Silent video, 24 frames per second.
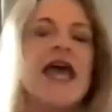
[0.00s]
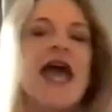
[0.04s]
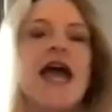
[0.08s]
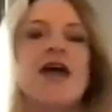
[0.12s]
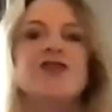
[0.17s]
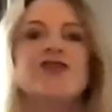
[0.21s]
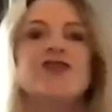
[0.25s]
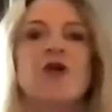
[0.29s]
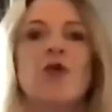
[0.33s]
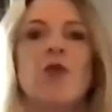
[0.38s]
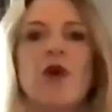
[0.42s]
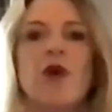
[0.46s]

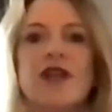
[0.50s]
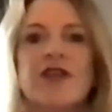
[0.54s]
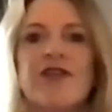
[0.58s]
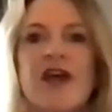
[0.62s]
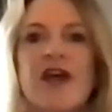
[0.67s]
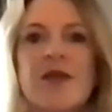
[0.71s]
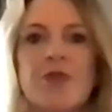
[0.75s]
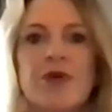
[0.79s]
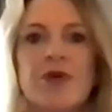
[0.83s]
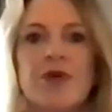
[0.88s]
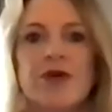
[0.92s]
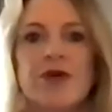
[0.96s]
And so what if
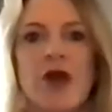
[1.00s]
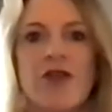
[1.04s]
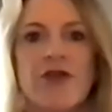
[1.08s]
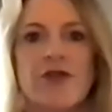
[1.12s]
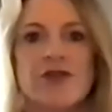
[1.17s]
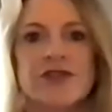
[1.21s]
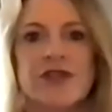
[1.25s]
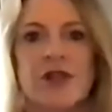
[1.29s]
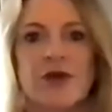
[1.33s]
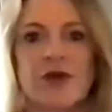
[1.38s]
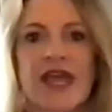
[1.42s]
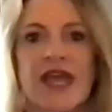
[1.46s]
I put all
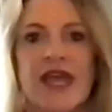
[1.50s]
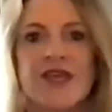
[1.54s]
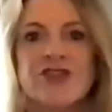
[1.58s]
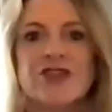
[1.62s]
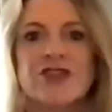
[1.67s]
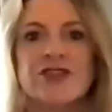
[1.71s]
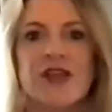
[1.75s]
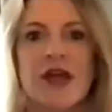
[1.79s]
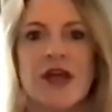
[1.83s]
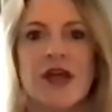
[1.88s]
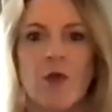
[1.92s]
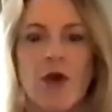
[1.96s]
those
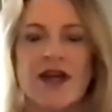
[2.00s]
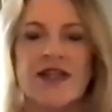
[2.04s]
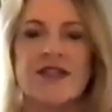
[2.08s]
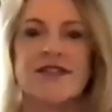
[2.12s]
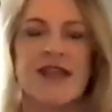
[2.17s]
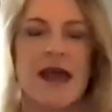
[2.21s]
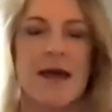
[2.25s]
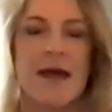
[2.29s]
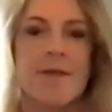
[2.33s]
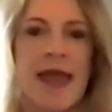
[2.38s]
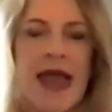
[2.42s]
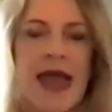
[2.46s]
locations on? Why does
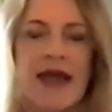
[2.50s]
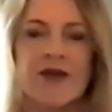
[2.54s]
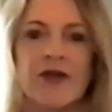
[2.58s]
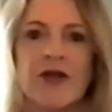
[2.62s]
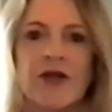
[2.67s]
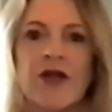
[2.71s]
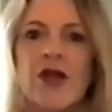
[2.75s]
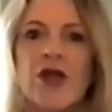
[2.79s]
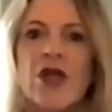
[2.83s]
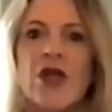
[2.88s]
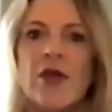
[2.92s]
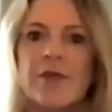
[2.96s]
that
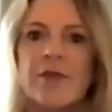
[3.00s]
matter?